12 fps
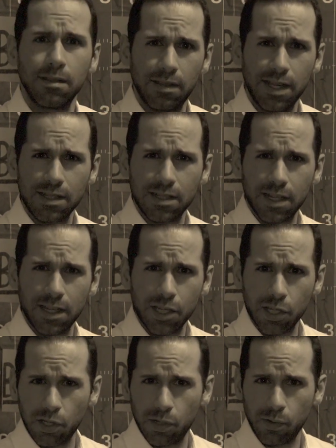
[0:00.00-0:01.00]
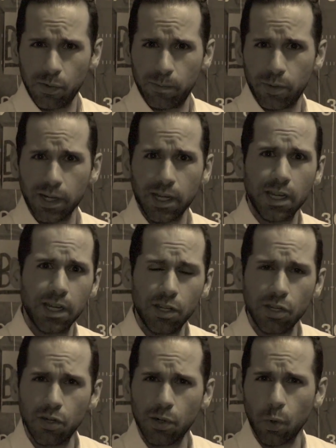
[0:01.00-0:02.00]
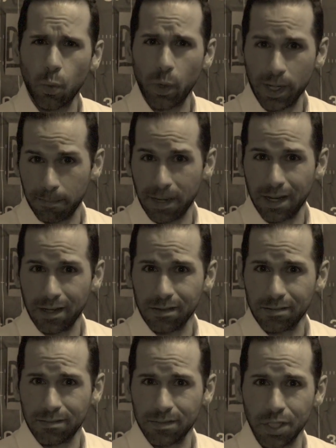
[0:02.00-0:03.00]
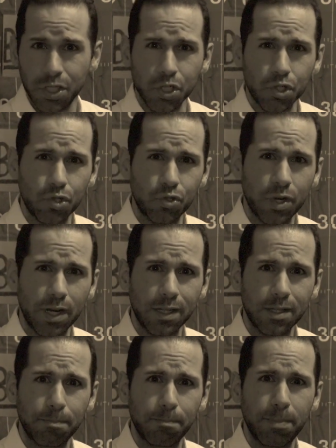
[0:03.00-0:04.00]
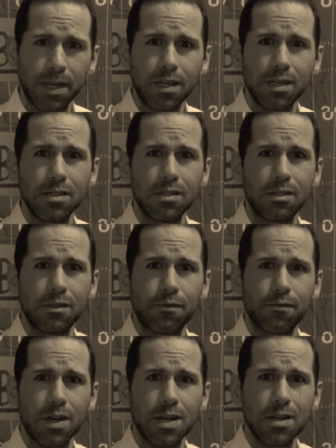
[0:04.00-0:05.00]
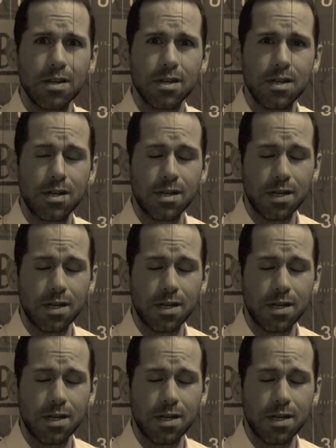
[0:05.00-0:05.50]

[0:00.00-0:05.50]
That's like you bringing in your wingman to distract Becky's friend